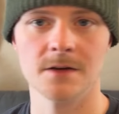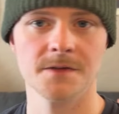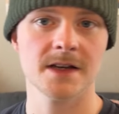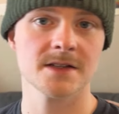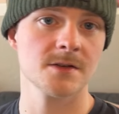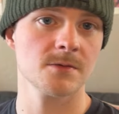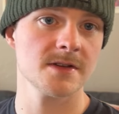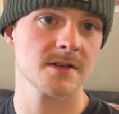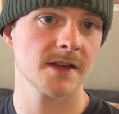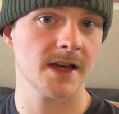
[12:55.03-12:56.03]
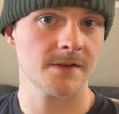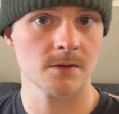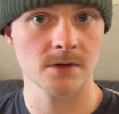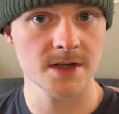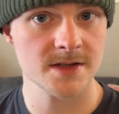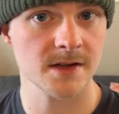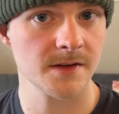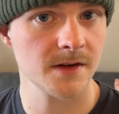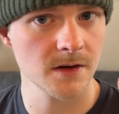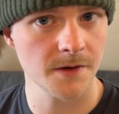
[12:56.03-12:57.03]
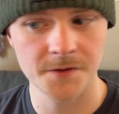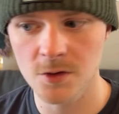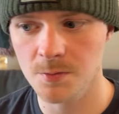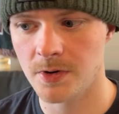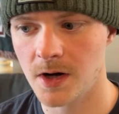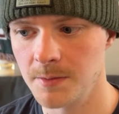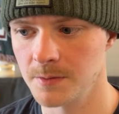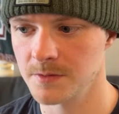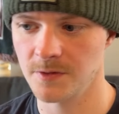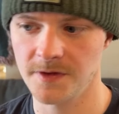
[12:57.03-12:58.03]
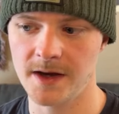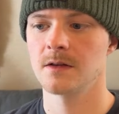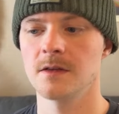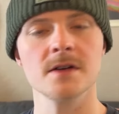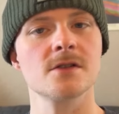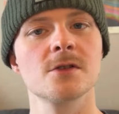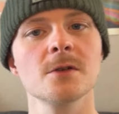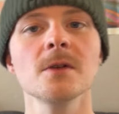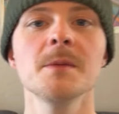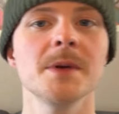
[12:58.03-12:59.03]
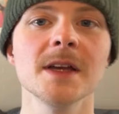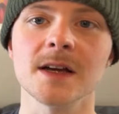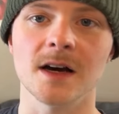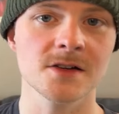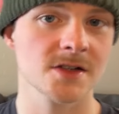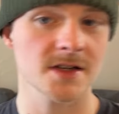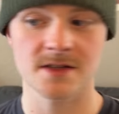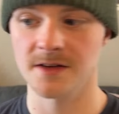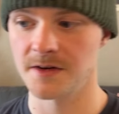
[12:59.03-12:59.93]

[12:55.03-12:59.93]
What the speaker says: if that's the reason they haven't released it, there are a few problems with that. They're truly being unjust to their